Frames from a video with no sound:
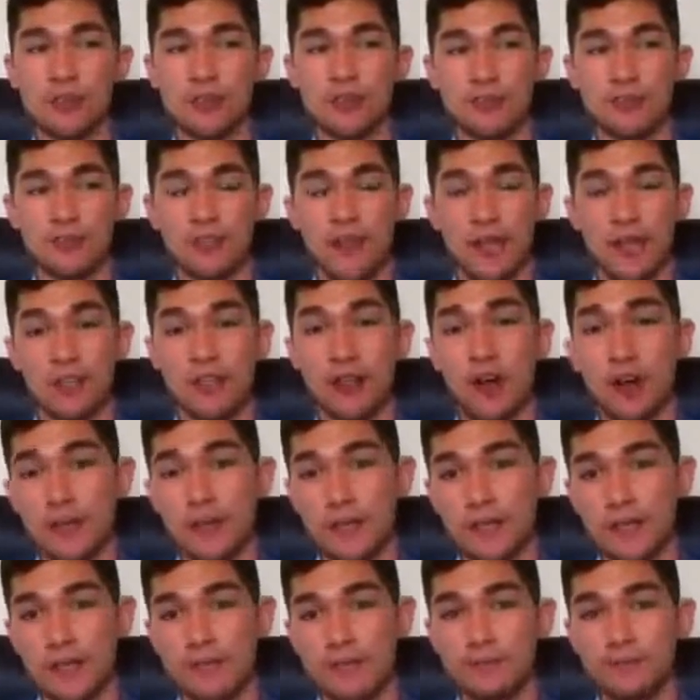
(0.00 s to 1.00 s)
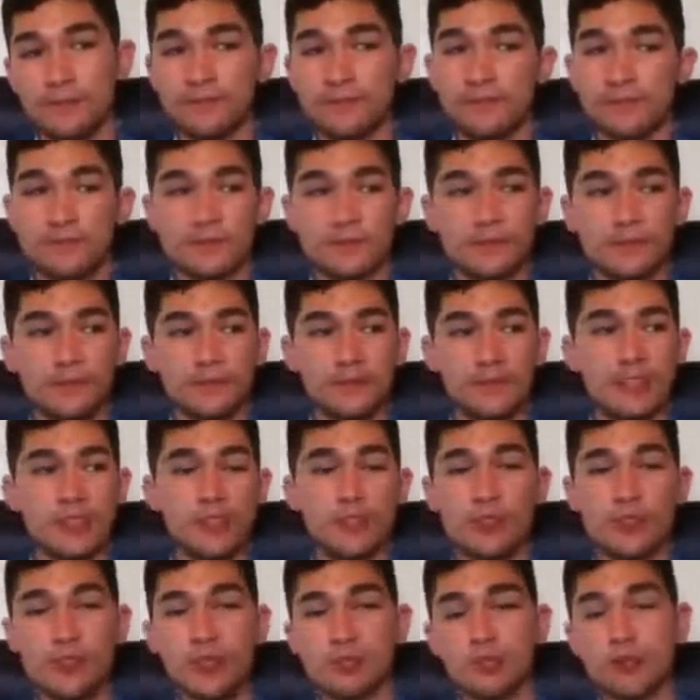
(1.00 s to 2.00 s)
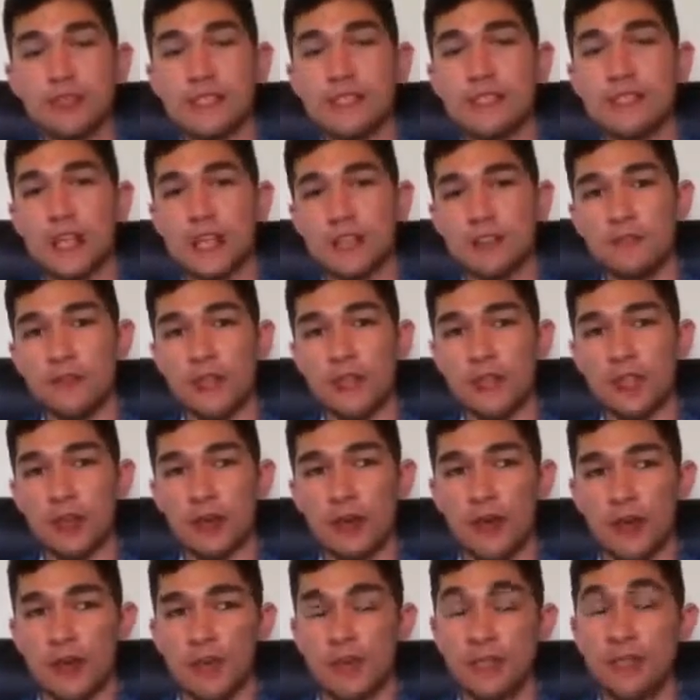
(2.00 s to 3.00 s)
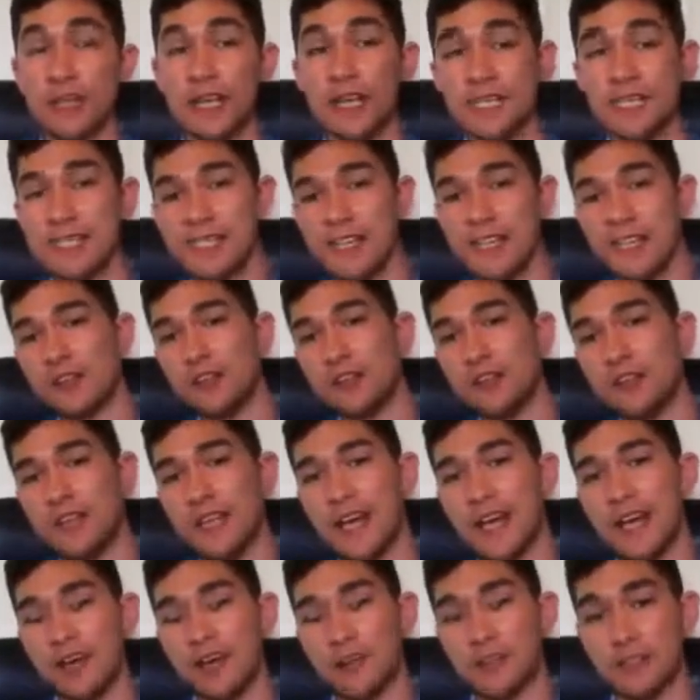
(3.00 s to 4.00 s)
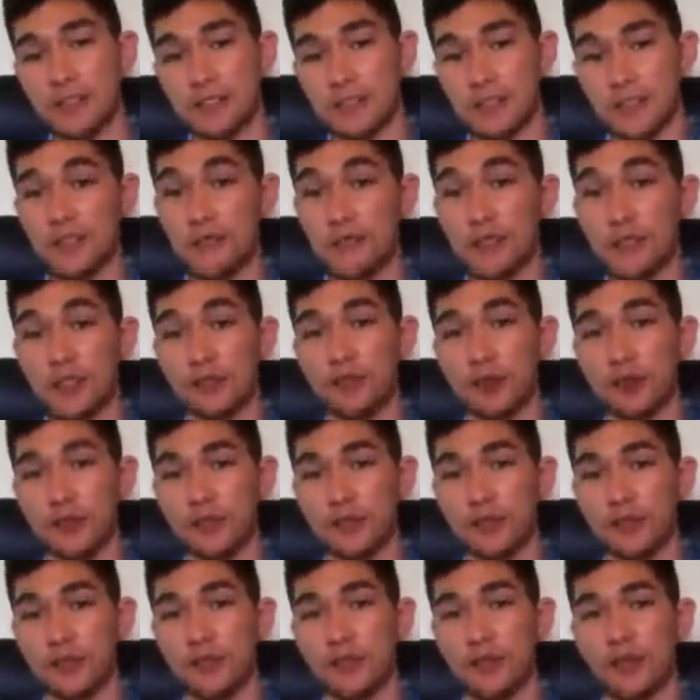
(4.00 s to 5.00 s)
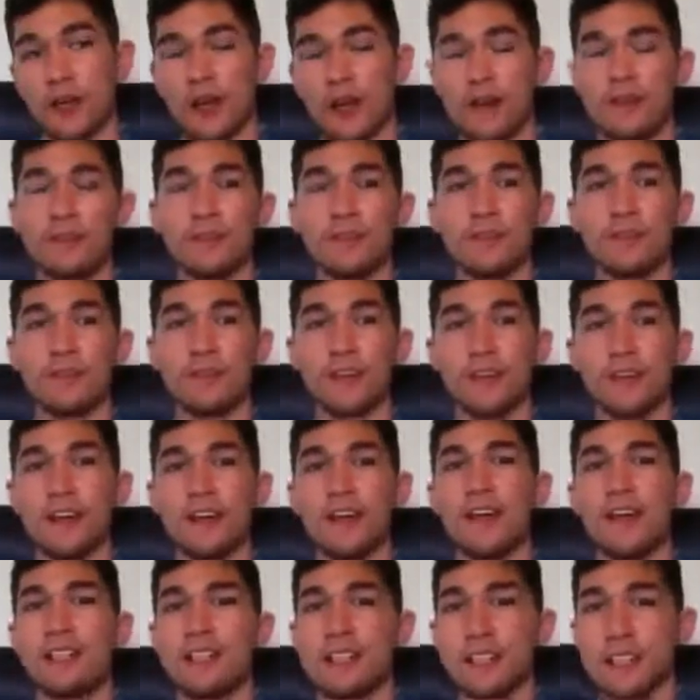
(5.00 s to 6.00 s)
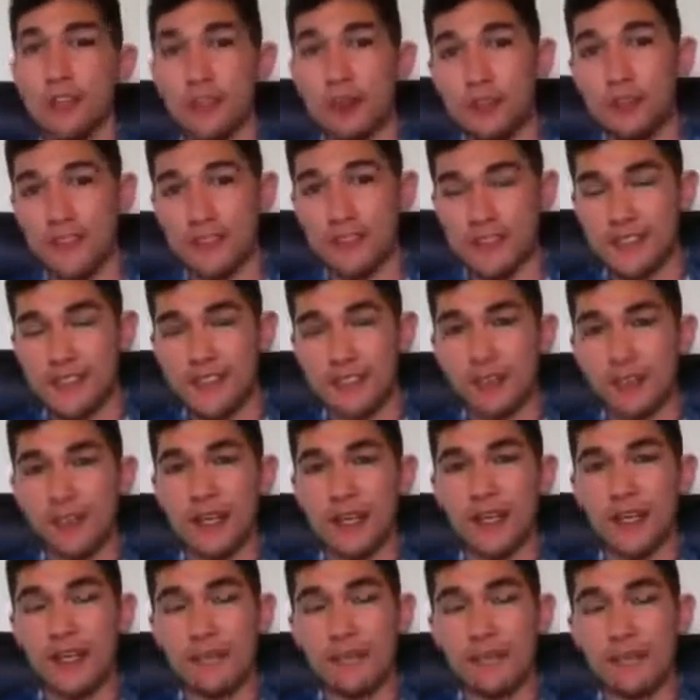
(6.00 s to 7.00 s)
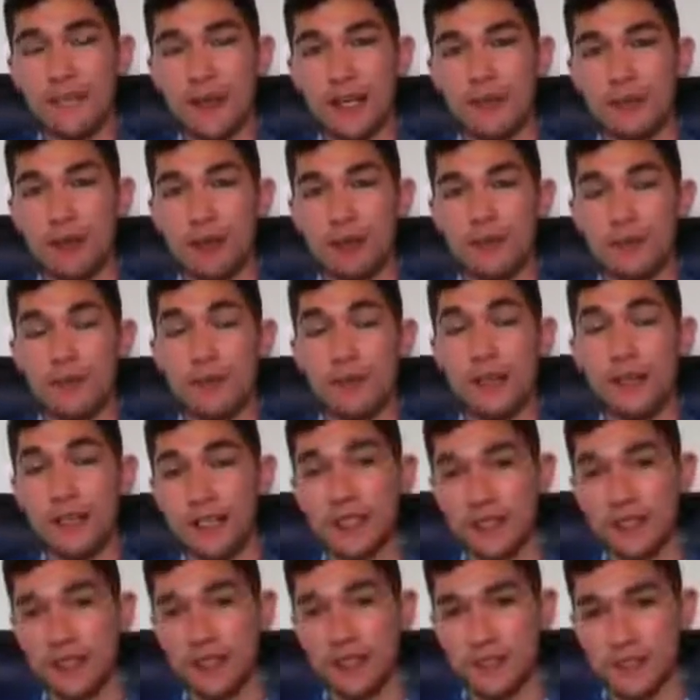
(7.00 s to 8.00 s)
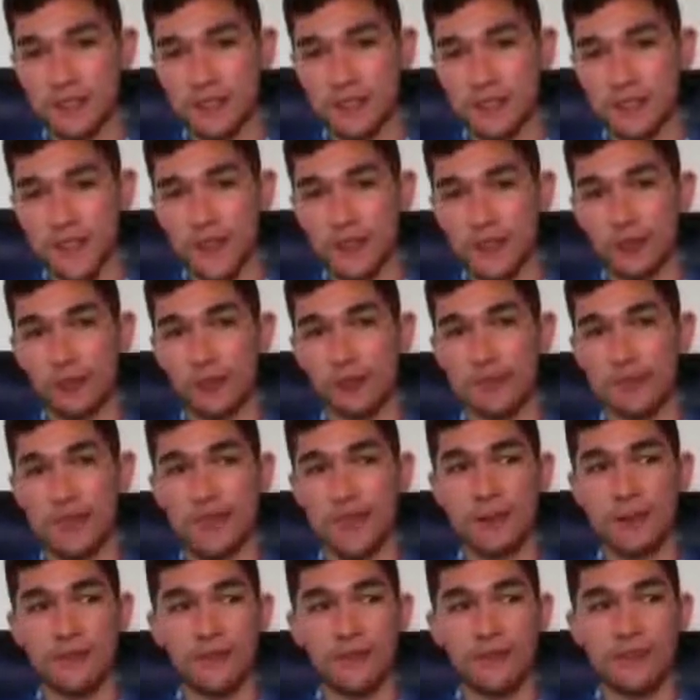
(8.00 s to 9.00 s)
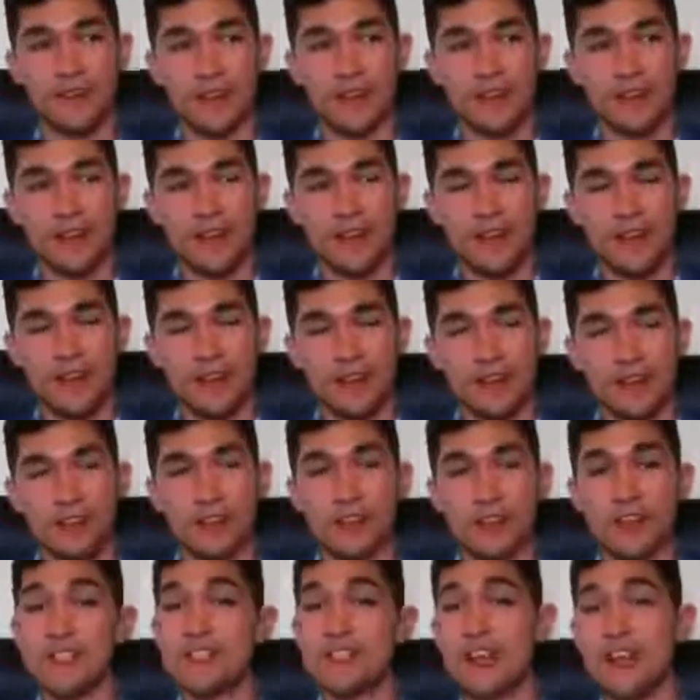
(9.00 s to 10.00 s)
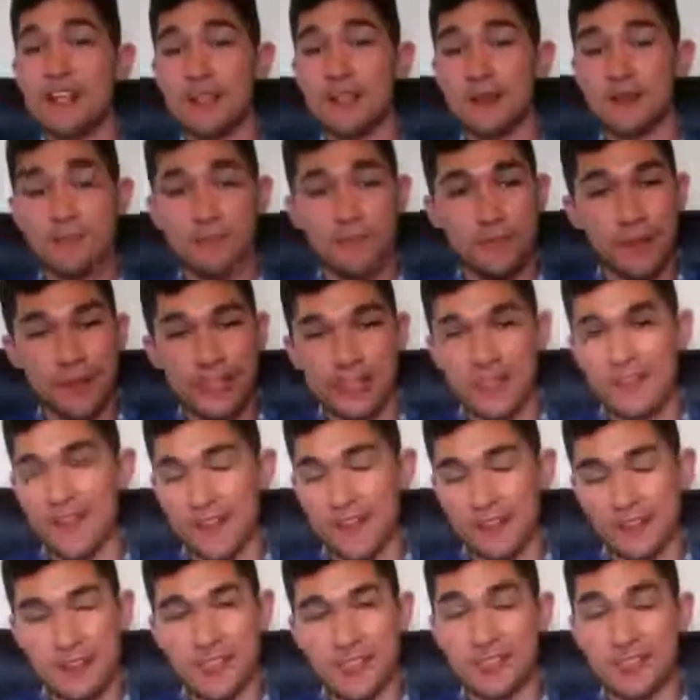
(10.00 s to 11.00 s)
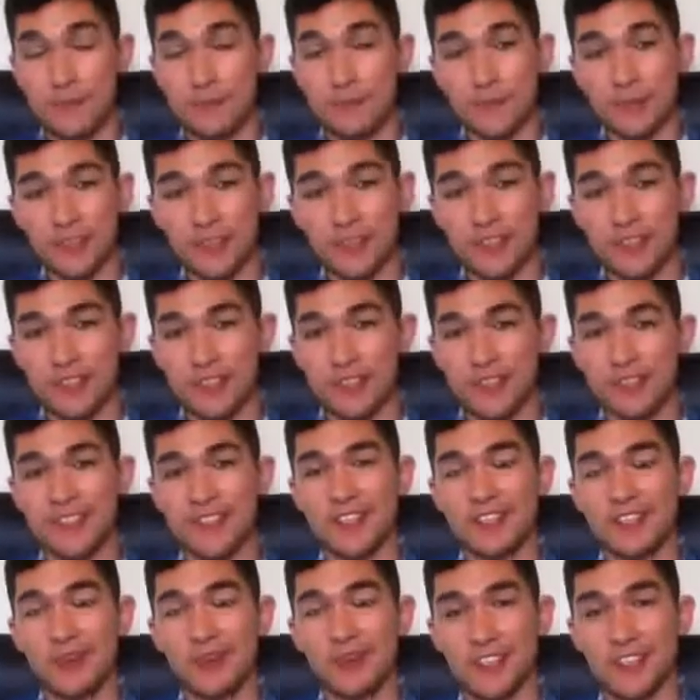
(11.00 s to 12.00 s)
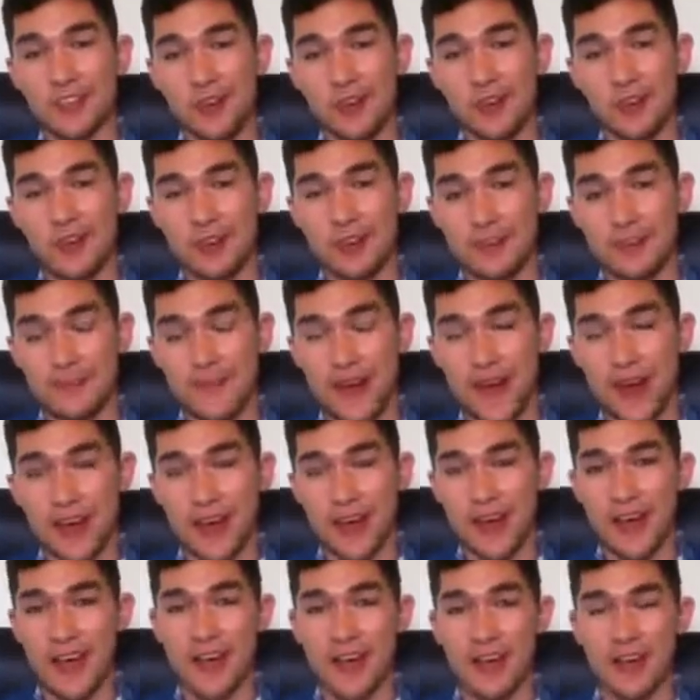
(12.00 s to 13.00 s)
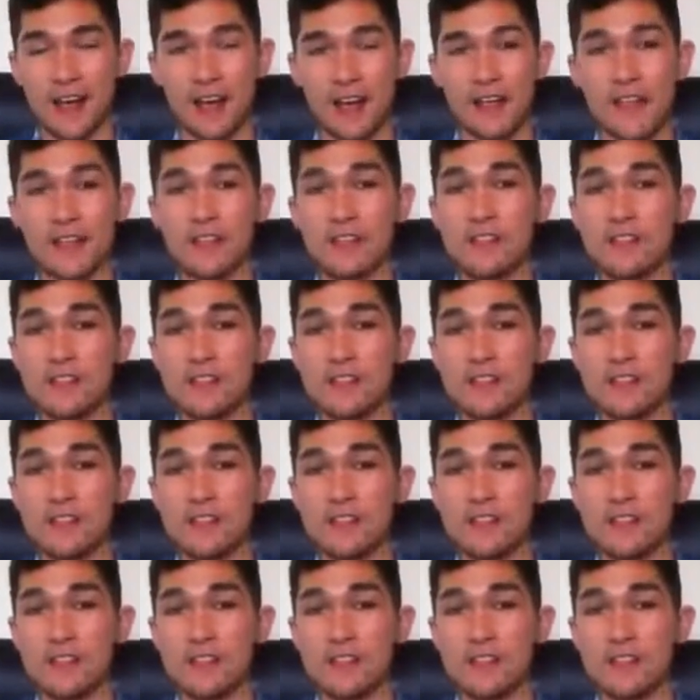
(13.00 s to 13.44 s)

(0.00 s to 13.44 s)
copy. It was just one sales video. And in a single day of his first product his launch in a single day, he made over $1 million in sales. So this guy's obviously he's a big dude. He knows what he's talking about, and his